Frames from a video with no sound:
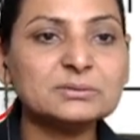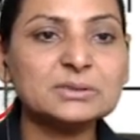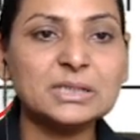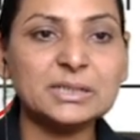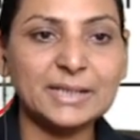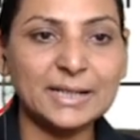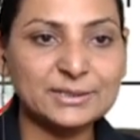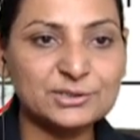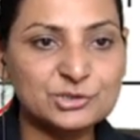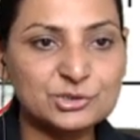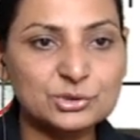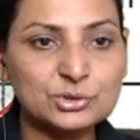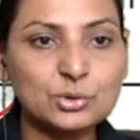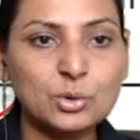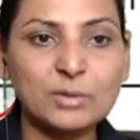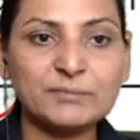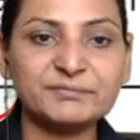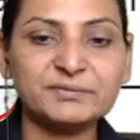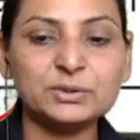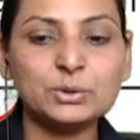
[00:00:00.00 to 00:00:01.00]
Correction
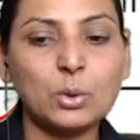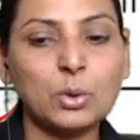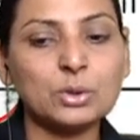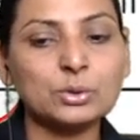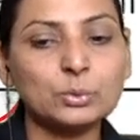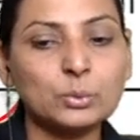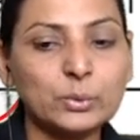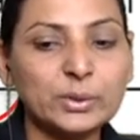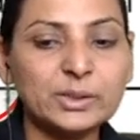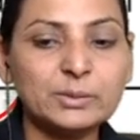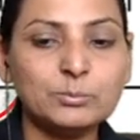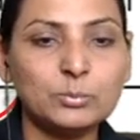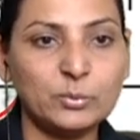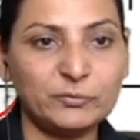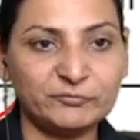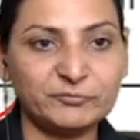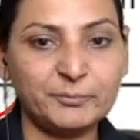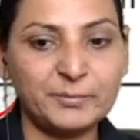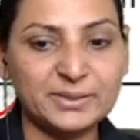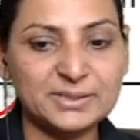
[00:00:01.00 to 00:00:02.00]
of the ongoing
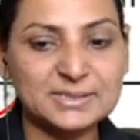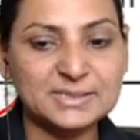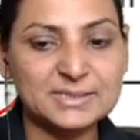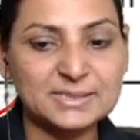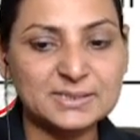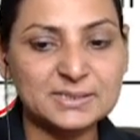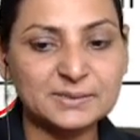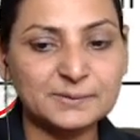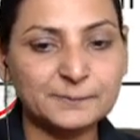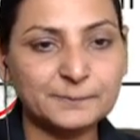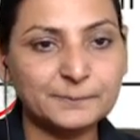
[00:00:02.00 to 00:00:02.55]
movements.